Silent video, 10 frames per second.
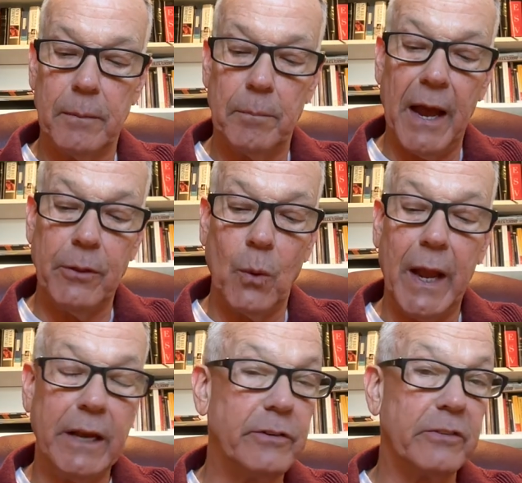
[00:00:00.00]
By the
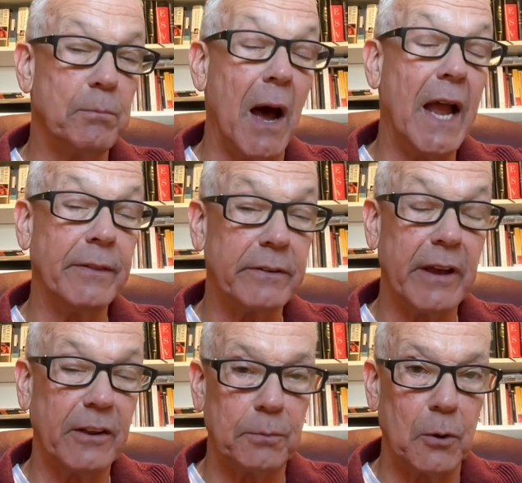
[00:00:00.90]
way, just buying the
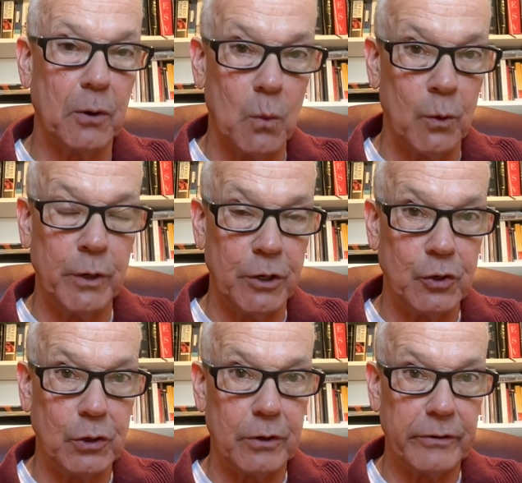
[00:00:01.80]
textbook won't
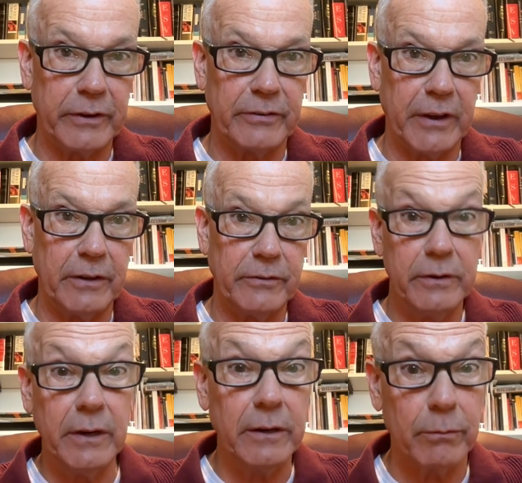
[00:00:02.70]
ensure success.
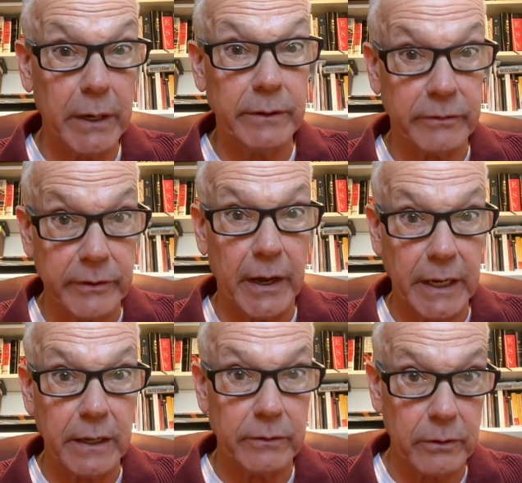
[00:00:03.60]
You need to read and
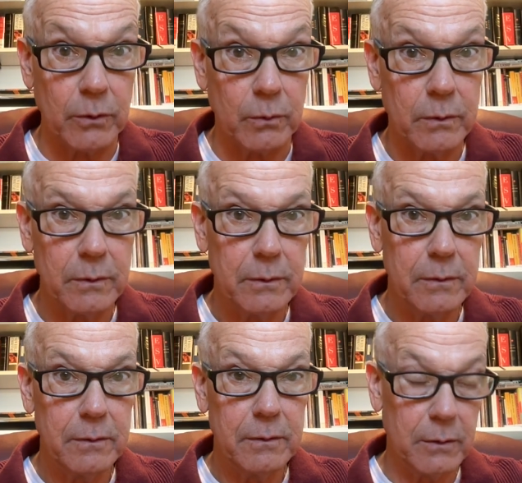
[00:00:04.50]
study it too.
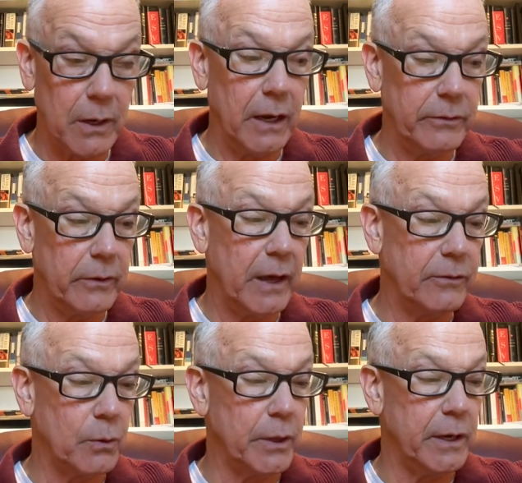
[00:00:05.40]
Okay, so
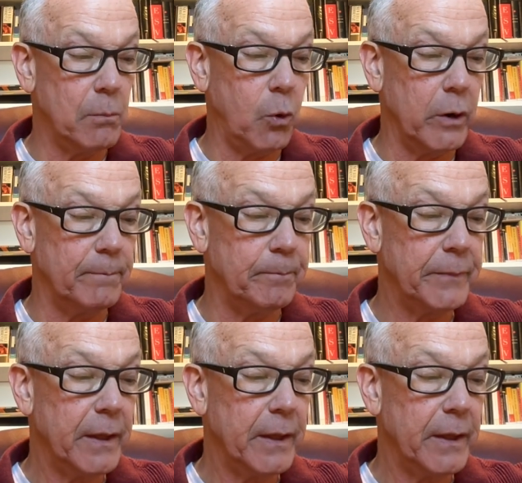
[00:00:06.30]
that's really important.